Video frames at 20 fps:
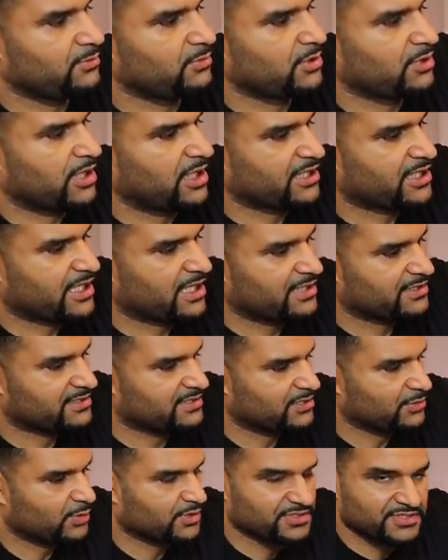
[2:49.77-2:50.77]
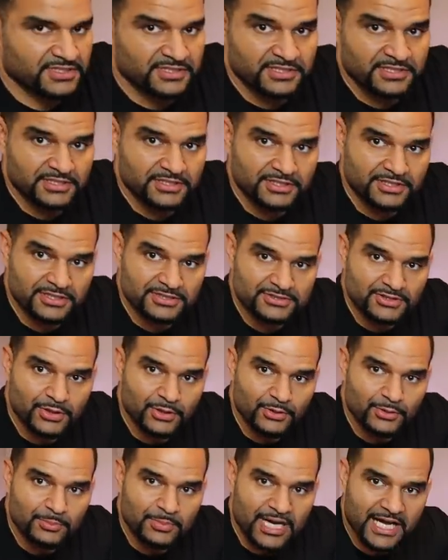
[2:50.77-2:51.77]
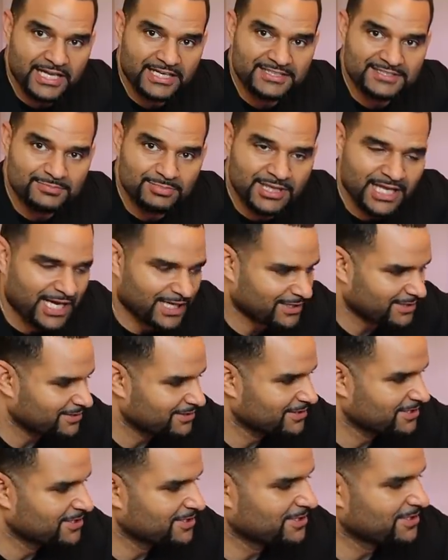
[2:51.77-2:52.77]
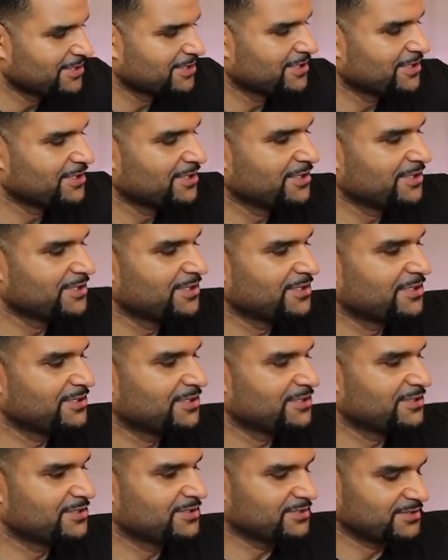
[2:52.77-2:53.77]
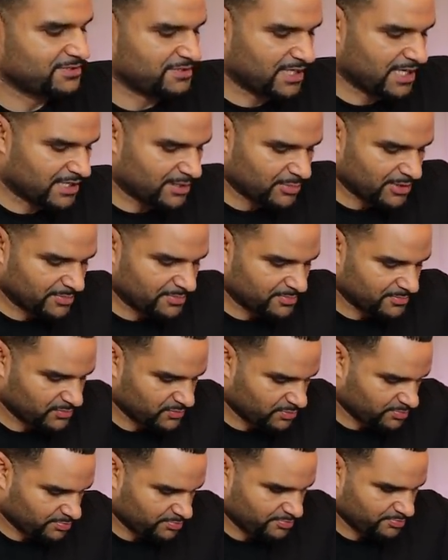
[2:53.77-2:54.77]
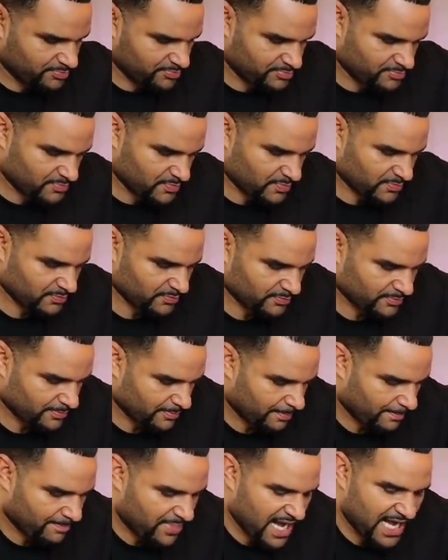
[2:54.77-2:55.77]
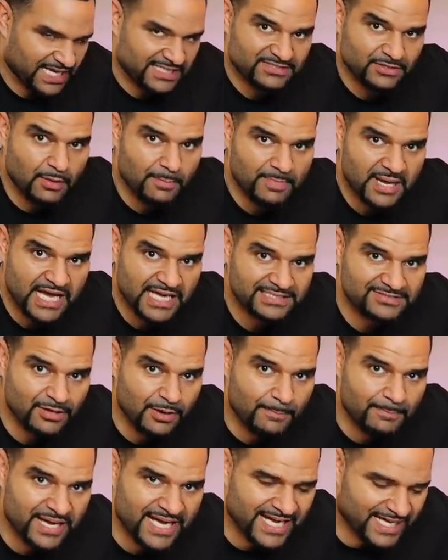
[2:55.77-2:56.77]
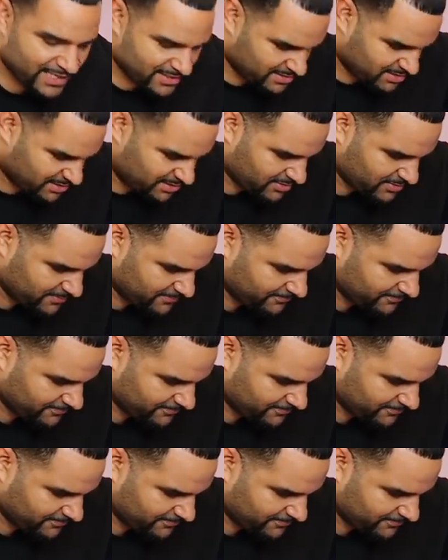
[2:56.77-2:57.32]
Well, I can't see what's in here because the whole bag is black. It's gotta be bags on bags on bags.